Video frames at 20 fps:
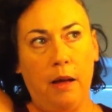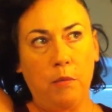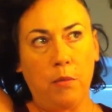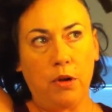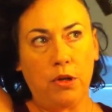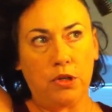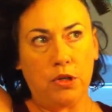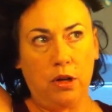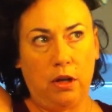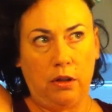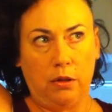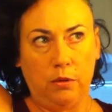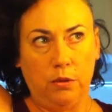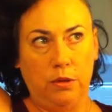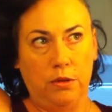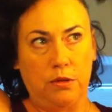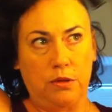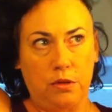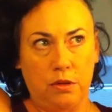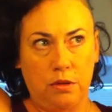And brush it on the
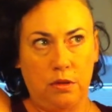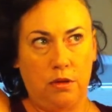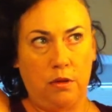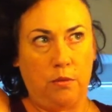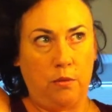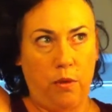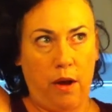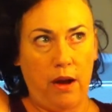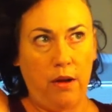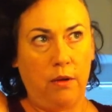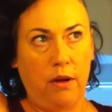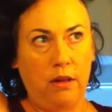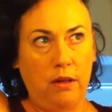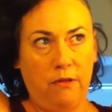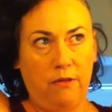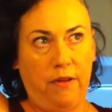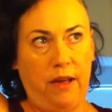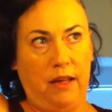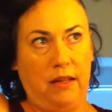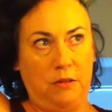roots, right around
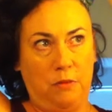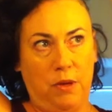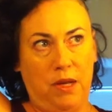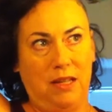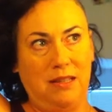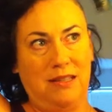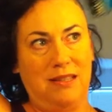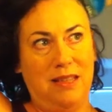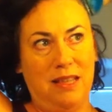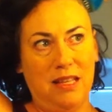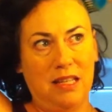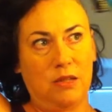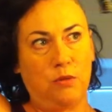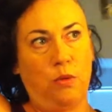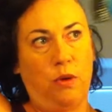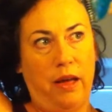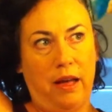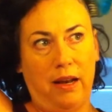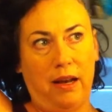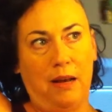the face, because this
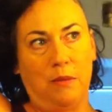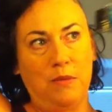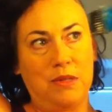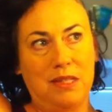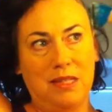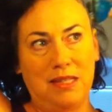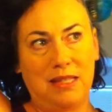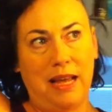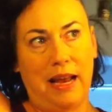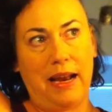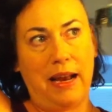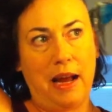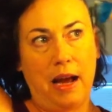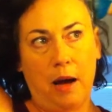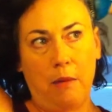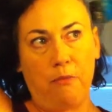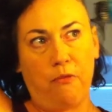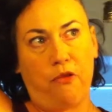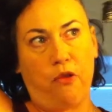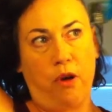will end up setting
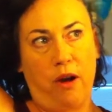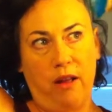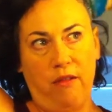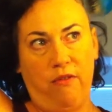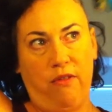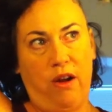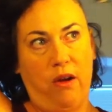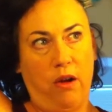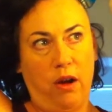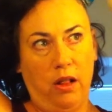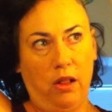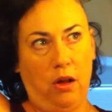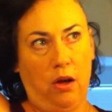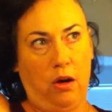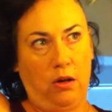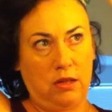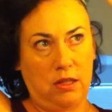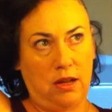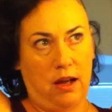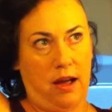up for a very
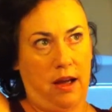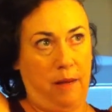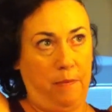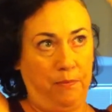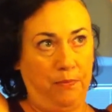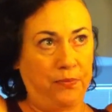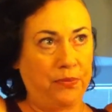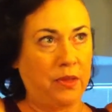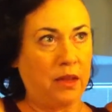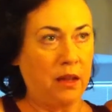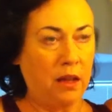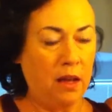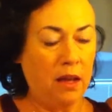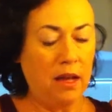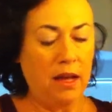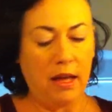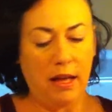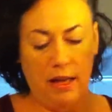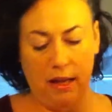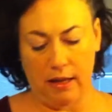long time.
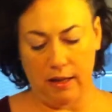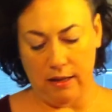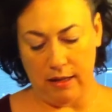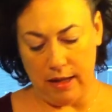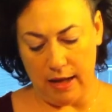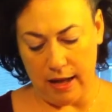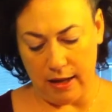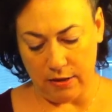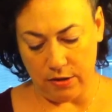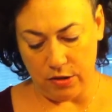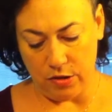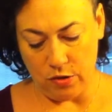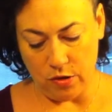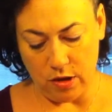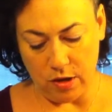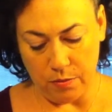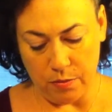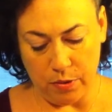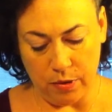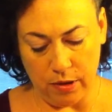Yes, you
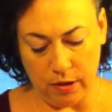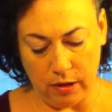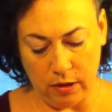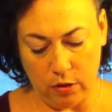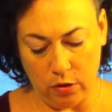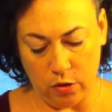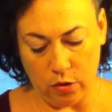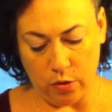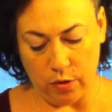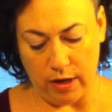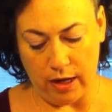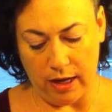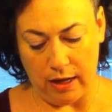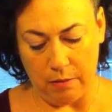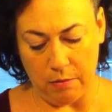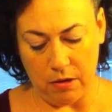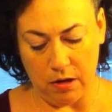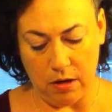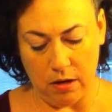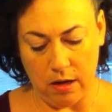can put little
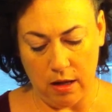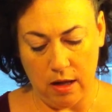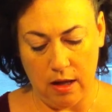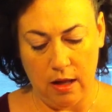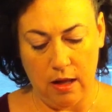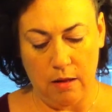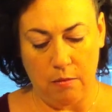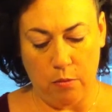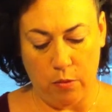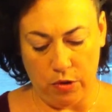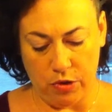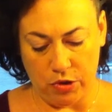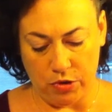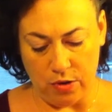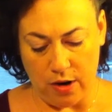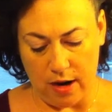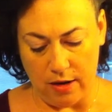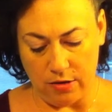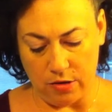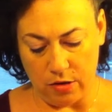cream and
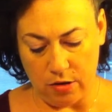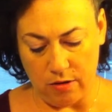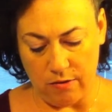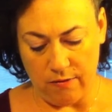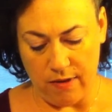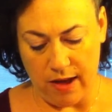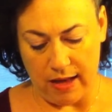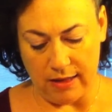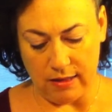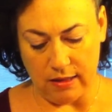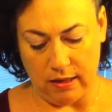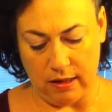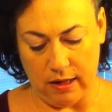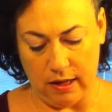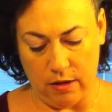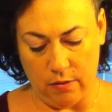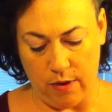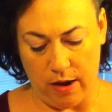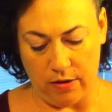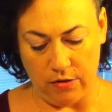moisturizer and
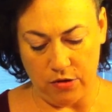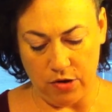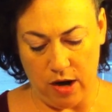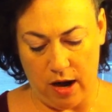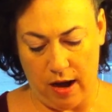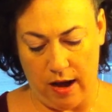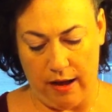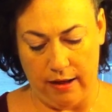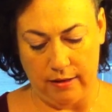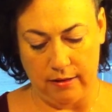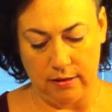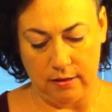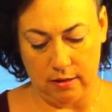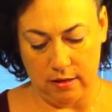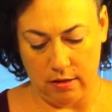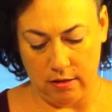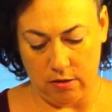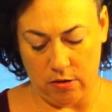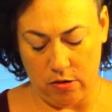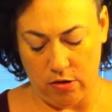Vaseline around your
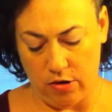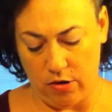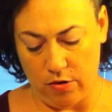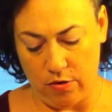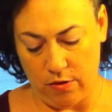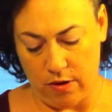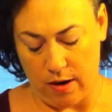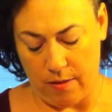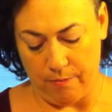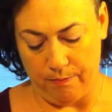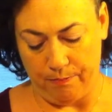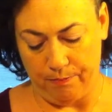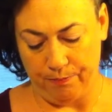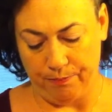eyes or your